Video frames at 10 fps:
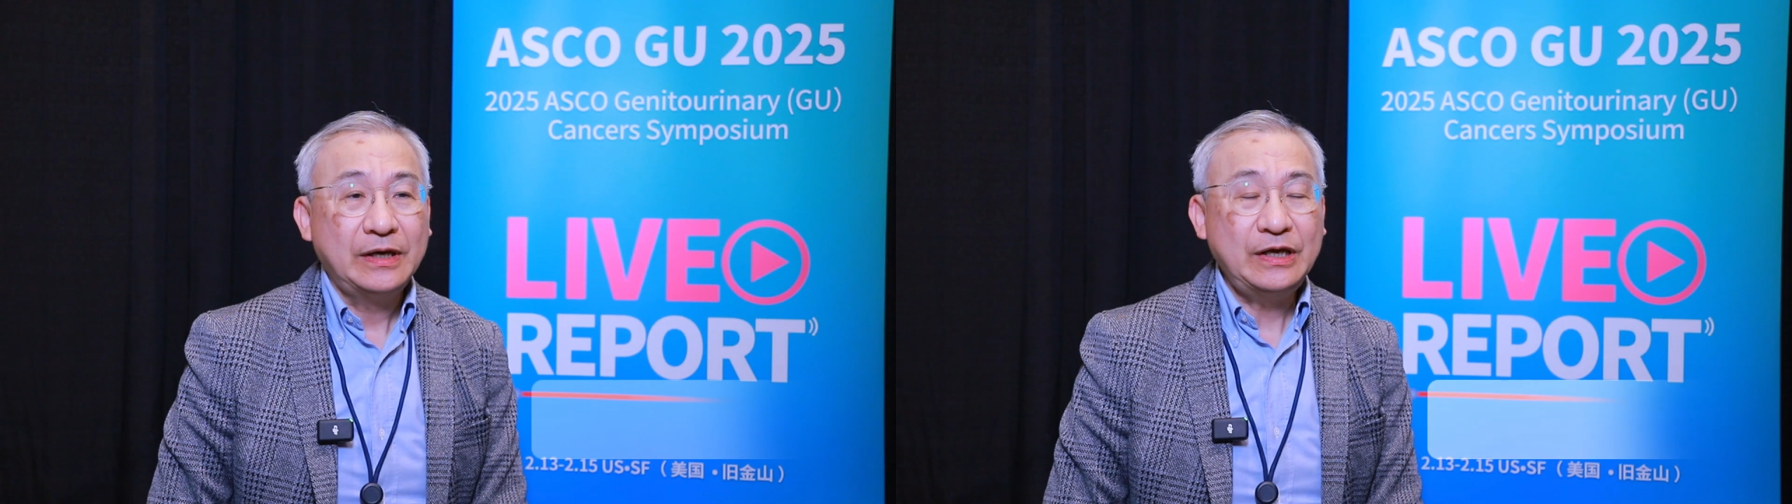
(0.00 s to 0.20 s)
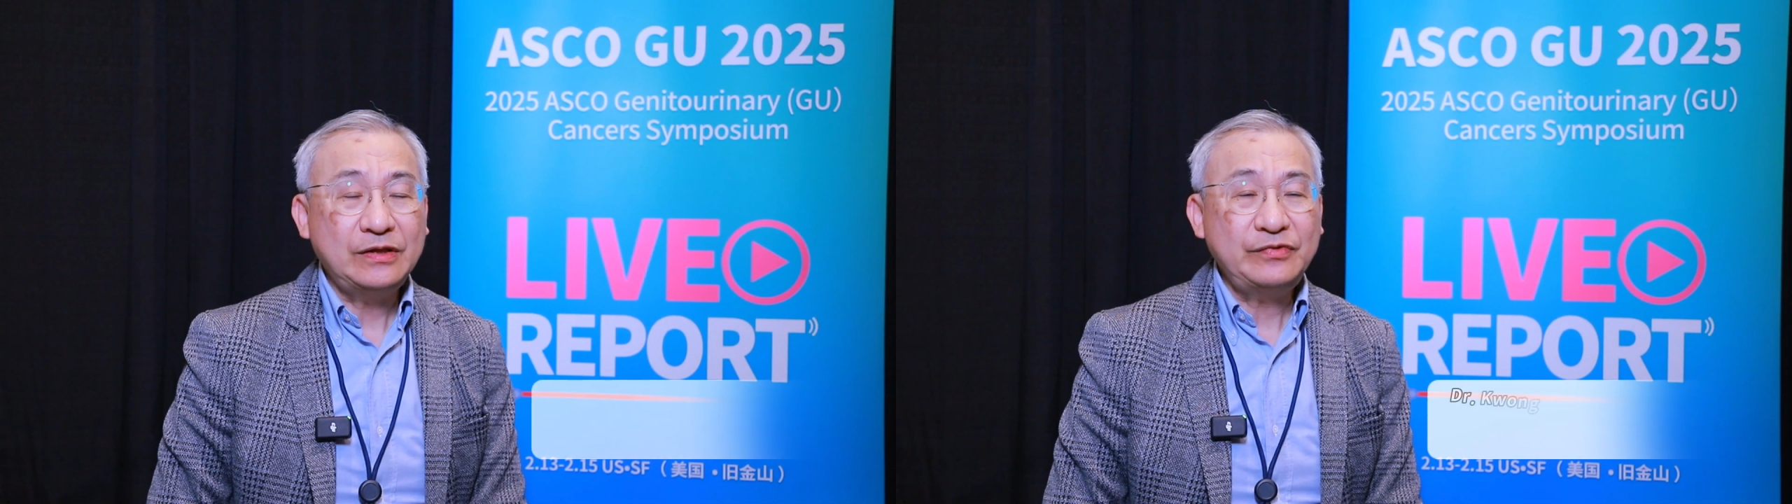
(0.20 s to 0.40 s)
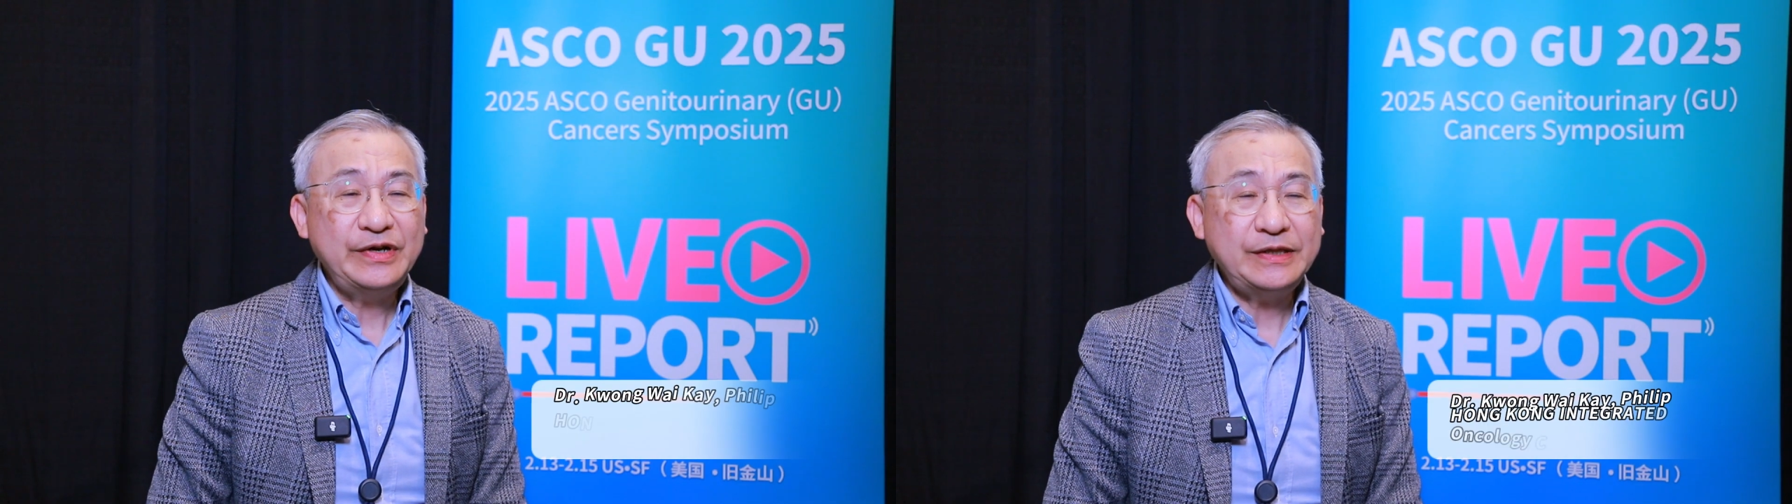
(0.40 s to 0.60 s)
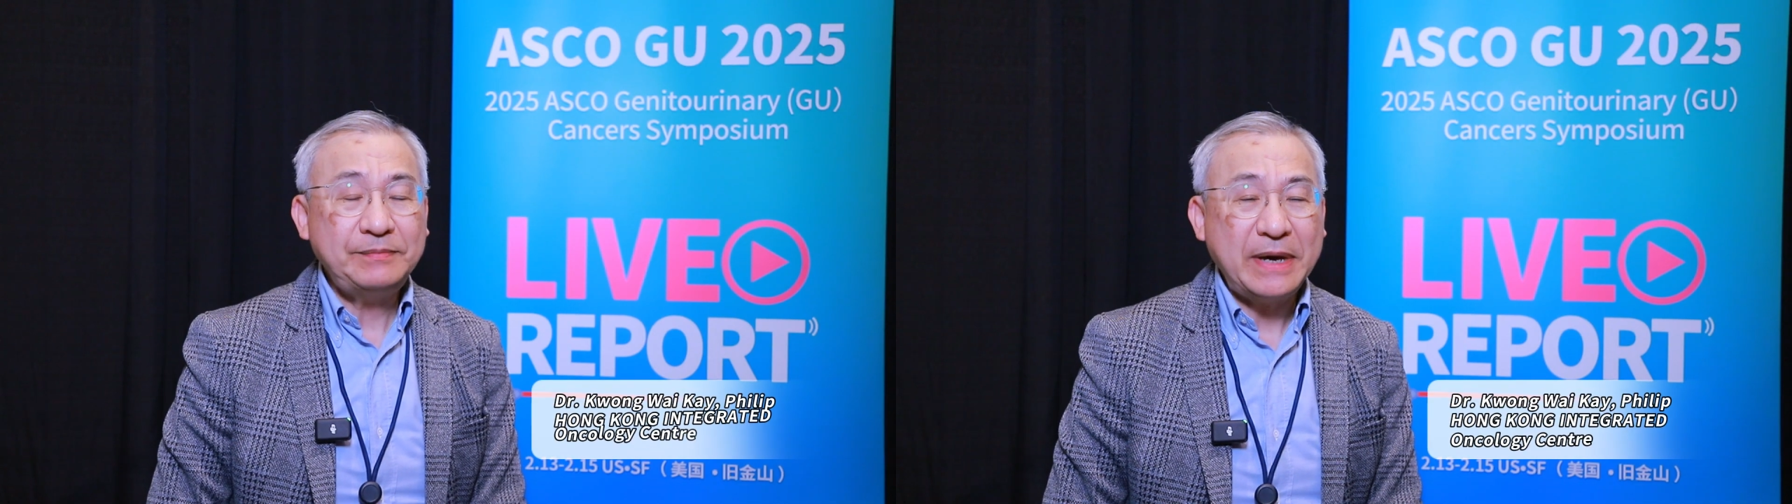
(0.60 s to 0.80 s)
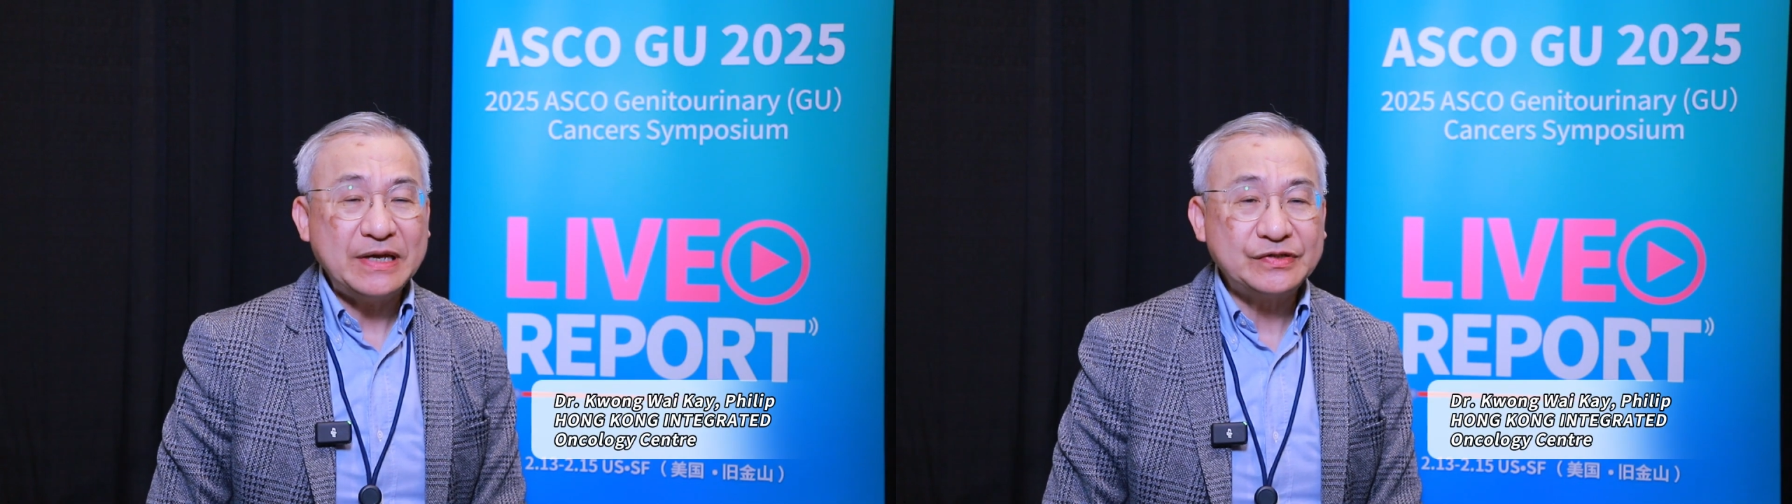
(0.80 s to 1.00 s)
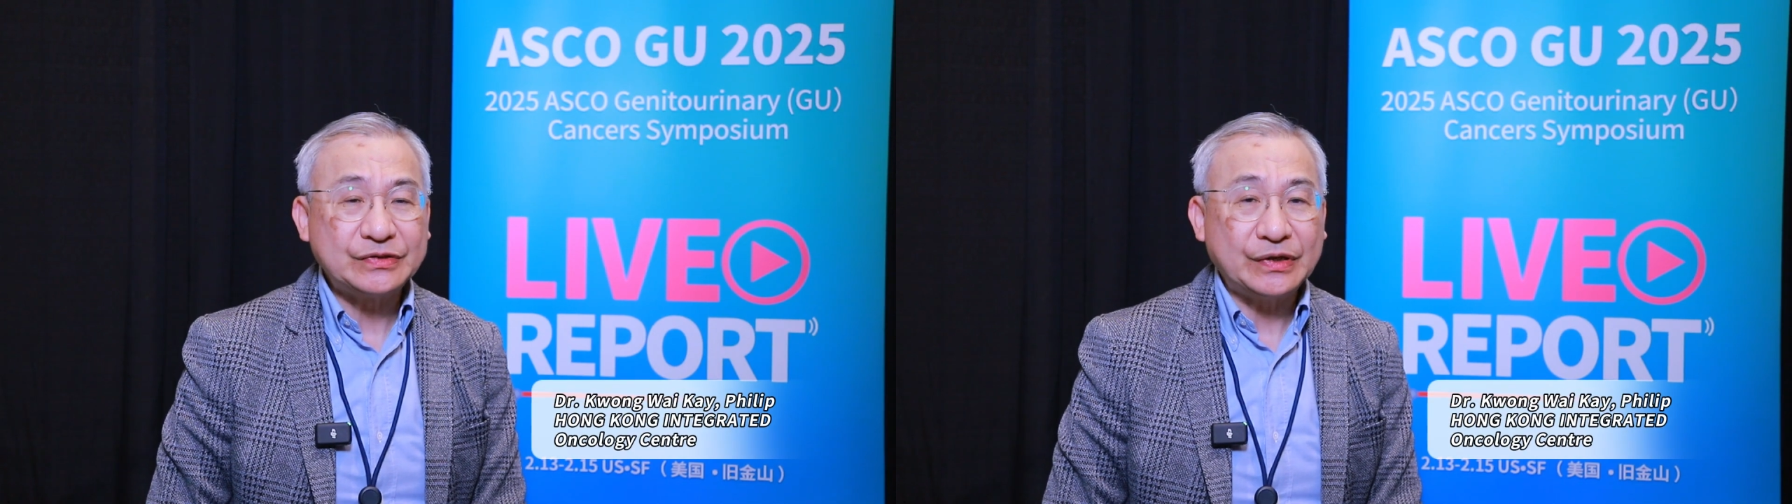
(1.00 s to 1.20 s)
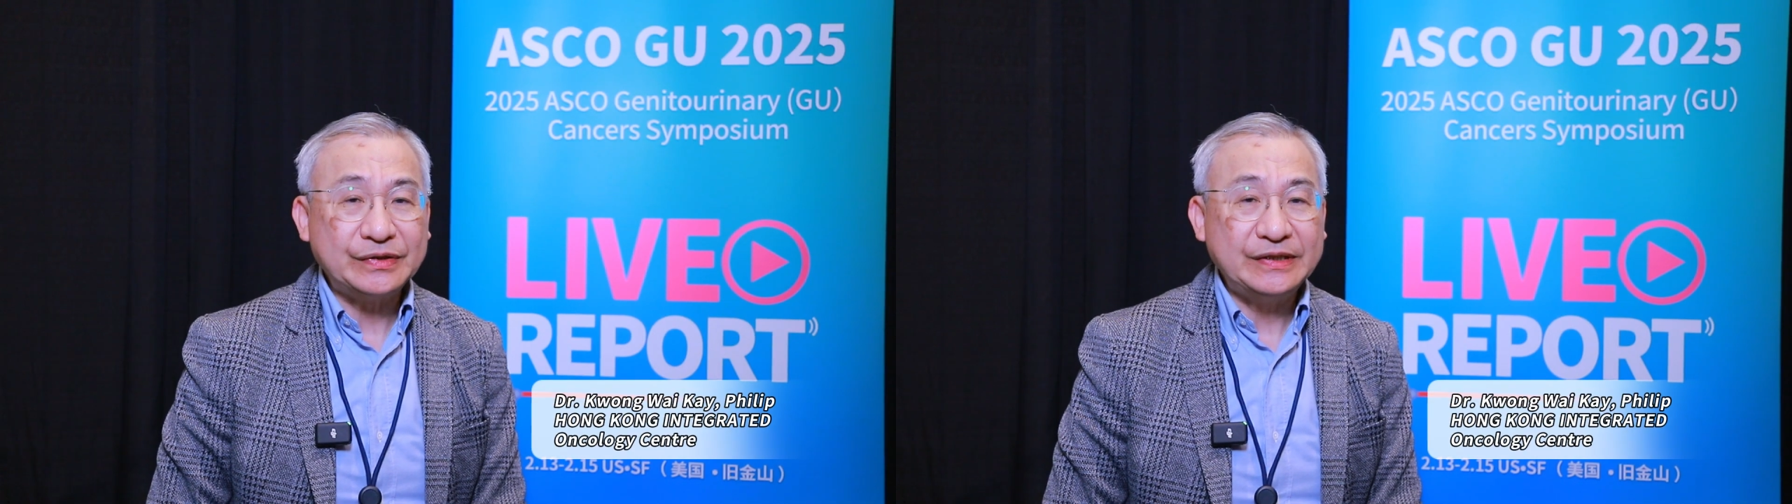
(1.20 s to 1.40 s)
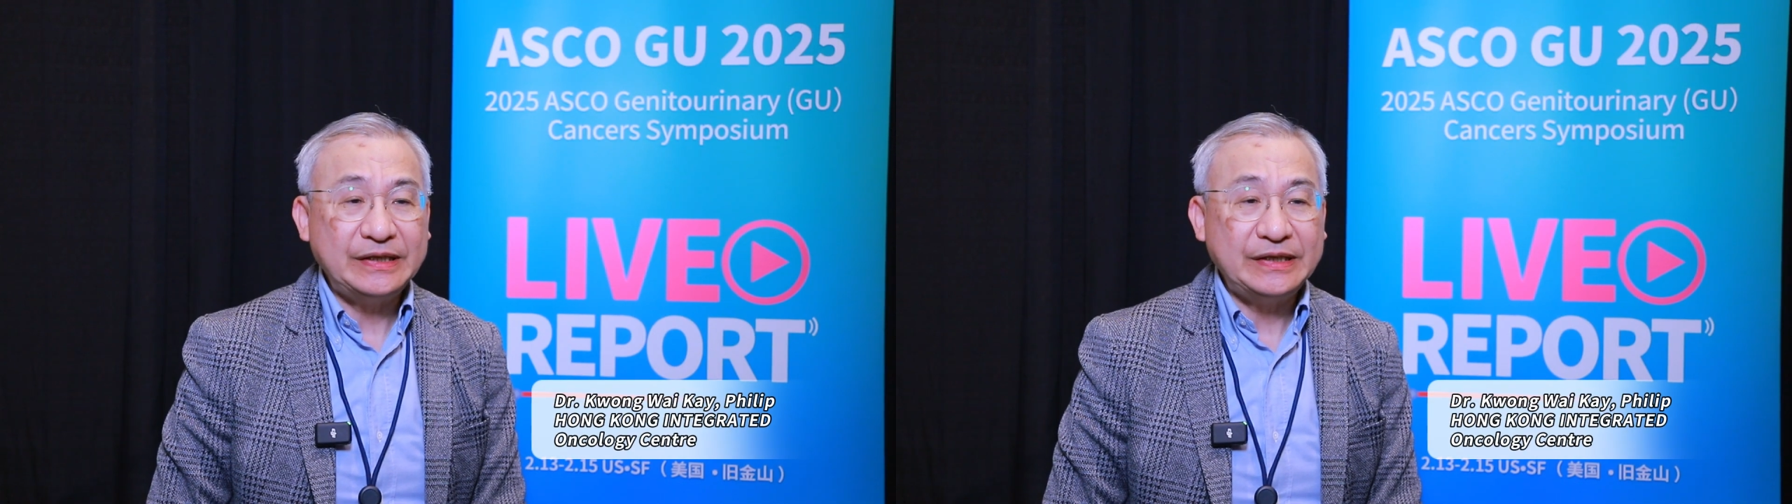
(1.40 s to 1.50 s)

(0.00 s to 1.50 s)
It really depends on